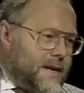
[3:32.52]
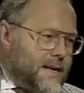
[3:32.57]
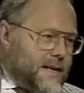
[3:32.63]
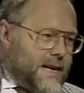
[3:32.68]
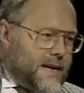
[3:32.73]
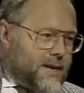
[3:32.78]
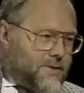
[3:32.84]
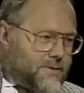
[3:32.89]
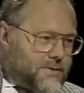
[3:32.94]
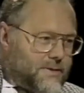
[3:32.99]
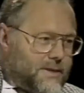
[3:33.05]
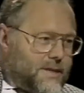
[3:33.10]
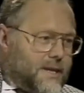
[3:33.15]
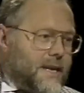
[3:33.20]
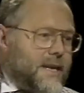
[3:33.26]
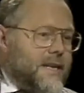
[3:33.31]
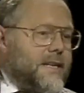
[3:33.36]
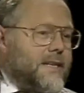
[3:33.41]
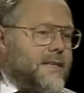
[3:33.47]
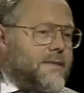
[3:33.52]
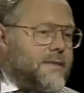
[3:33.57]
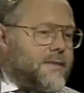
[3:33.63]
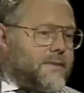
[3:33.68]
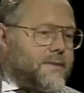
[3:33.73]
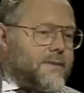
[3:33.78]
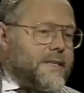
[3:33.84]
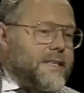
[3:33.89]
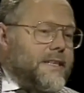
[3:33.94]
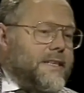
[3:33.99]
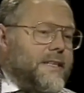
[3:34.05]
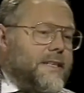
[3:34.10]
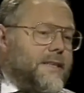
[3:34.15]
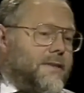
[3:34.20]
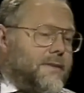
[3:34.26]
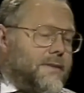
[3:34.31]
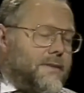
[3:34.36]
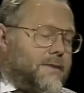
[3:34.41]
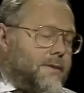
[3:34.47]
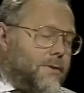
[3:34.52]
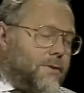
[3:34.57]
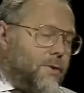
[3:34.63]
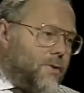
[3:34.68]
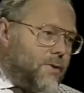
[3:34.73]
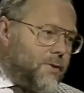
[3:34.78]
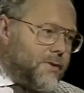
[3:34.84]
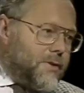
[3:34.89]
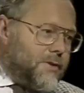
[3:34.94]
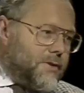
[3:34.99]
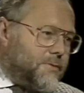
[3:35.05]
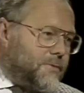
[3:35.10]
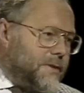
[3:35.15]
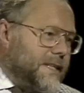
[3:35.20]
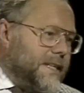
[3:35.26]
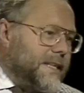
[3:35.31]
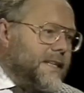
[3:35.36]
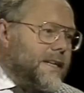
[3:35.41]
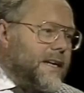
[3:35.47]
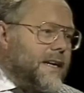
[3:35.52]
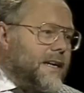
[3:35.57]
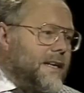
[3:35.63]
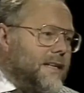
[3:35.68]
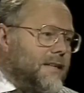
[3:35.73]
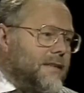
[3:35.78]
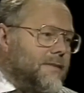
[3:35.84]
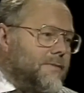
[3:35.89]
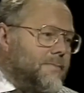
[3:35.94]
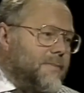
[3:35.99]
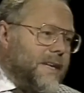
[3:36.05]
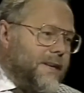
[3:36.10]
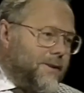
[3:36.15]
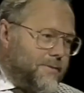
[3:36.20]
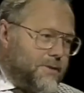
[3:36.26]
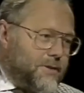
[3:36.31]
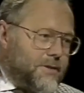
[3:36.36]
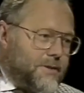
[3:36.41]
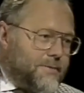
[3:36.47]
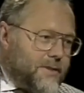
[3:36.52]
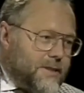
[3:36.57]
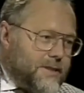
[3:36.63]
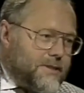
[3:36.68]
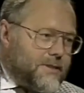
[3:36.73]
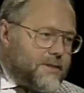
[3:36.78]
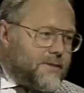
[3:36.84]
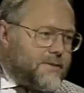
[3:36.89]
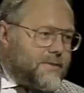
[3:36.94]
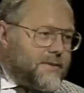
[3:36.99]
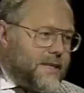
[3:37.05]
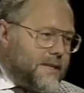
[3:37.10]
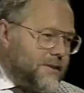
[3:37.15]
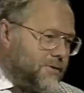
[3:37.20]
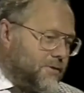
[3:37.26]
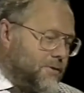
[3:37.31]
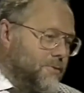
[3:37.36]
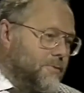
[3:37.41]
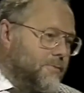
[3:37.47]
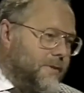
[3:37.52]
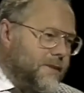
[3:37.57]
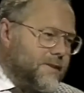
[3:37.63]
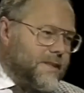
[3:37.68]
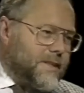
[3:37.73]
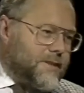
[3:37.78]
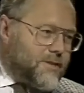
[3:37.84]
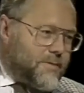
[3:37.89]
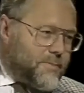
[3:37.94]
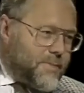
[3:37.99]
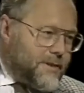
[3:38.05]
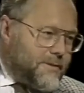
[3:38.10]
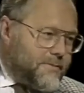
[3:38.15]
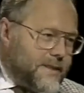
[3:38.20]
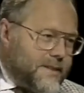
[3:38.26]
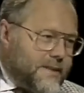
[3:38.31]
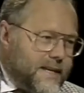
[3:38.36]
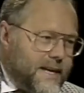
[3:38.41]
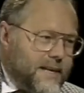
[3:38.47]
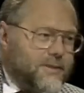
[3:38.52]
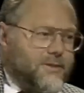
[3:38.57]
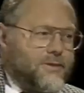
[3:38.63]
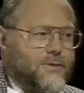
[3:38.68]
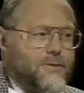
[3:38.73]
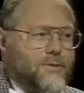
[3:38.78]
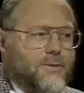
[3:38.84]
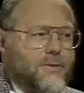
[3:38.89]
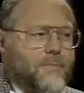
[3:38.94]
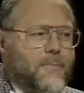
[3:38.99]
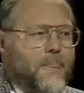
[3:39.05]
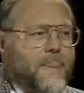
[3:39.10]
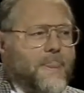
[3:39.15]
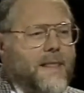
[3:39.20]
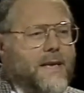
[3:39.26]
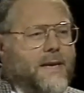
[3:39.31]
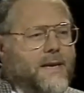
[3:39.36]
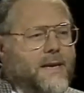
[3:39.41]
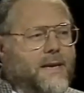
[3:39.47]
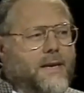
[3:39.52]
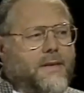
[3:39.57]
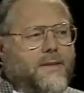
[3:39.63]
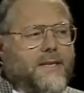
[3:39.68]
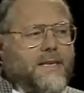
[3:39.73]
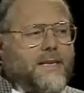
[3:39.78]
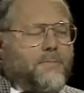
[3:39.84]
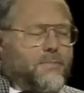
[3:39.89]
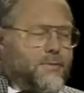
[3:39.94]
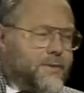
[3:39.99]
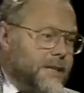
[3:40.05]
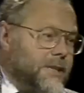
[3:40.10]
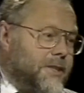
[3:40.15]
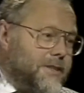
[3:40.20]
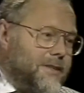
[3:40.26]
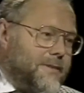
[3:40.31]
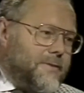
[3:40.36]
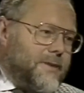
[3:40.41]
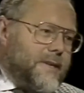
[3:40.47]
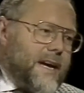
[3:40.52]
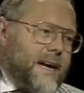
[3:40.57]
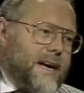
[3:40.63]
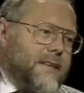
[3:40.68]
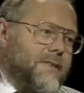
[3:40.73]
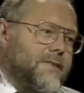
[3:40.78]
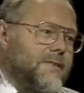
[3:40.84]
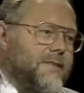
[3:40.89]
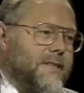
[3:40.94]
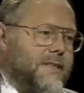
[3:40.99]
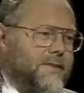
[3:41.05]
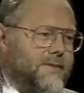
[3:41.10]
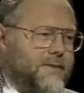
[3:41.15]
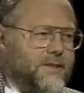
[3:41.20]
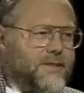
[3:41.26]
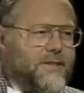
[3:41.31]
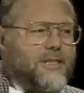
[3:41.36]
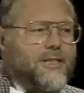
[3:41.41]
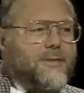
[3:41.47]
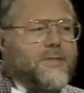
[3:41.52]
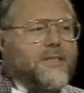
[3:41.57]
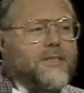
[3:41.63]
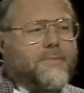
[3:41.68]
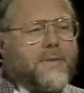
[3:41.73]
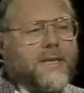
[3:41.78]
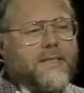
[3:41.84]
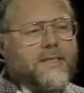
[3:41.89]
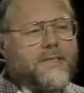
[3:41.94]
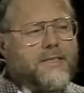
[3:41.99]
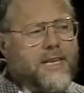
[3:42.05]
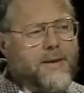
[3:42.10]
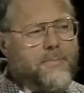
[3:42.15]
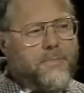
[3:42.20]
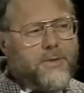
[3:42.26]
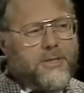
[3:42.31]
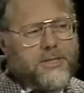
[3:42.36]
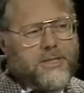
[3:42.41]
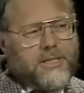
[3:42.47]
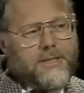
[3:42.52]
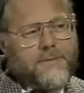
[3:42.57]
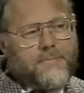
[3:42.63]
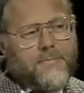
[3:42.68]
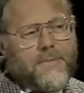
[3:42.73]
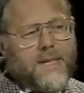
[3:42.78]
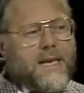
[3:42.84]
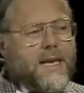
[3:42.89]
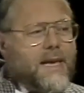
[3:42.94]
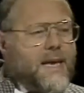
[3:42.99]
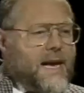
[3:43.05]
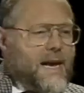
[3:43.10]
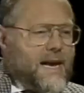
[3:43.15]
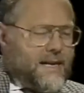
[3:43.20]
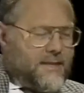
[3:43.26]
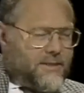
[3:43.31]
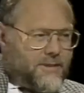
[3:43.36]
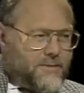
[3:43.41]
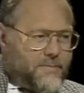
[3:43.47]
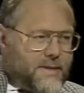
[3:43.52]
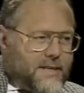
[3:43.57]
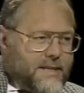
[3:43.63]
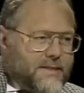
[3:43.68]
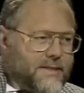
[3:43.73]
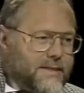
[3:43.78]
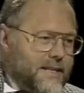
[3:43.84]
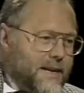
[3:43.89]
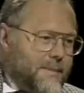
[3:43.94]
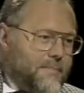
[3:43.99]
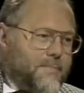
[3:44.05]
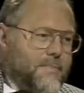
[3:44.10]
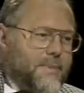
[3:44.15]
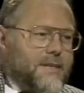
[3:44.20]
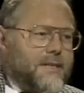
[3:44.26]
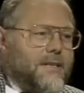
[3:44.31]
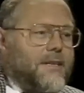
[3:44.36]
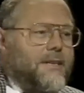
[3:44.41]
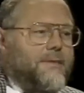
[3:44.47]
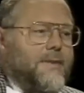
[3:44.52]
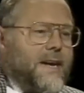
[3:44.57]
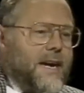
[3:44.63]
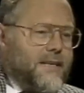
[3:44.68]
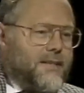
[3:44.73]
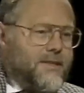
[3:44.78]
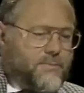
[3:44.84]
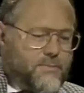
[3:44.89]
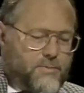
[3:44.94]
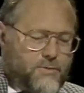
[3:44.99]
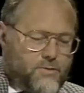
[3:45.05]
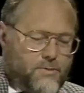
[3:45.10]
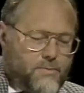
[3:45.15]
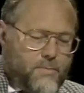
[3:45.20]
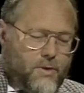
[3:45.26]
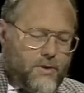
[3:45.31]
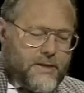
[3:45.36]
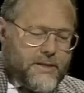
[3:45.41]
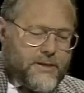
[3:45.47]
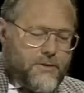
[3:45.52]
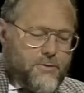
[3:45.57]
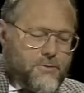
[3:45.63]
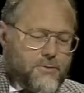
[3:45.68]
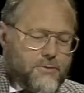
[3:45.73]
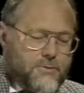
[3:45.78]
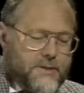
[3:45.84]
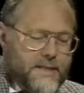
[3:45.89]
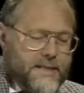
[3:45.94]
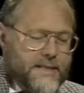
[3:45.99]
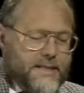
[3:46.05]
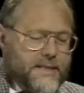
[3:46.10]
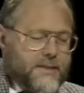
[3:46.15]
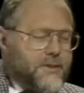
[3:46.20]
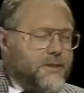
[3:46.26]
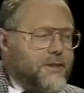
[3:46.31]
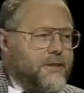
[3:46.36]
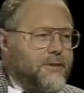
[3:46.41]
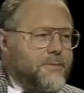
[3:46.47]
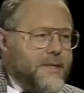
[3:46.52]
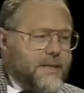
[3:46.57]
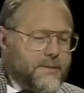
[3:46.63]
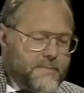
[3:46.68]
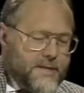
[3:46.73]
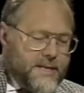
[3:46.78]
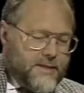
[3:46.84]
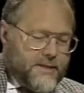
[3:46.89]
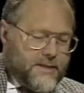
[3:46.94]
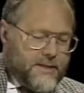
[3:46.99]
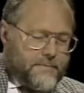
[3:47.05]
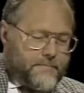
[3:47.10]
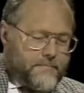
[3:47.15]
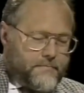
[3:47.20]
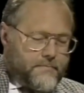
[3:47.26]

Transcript: Now, in the law that we, uh, many of us have learnt in school physics, the perfect gas law, the pressure of a gas is determined by the temperature and by the number of atoms or molecules in each cubic metre.